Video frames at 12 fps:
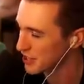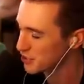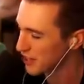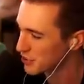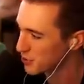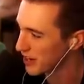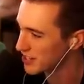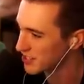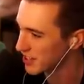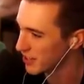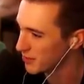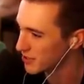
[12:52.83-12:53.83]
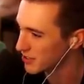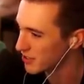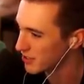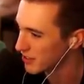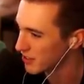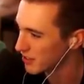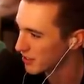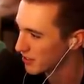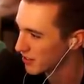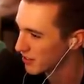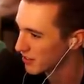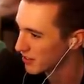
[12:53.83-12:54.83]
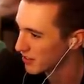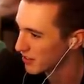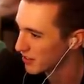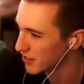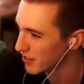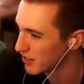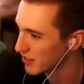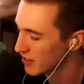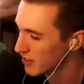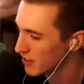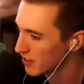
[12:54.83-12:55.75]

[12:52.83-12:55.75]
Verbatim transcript: oh, that's, that's why I skipped. Glitch, you win. No.